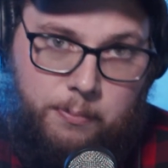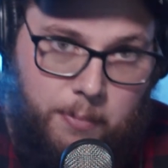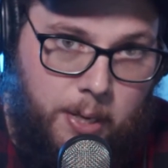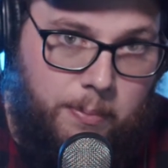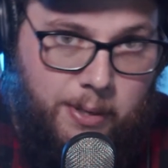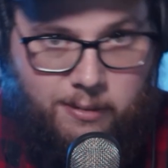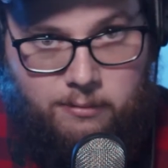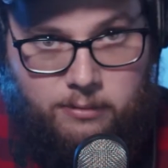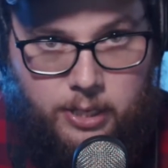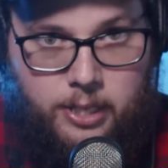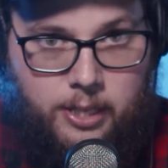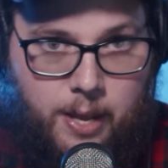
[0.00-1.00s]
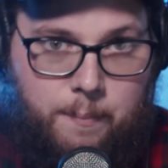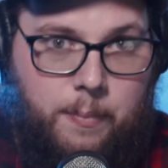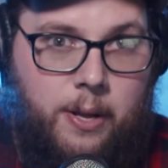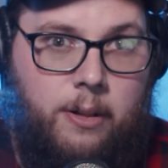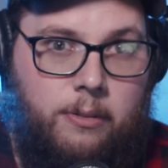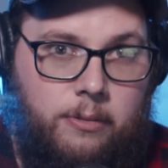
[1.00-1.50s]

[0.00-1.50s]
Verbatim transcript: Maybe hit that bell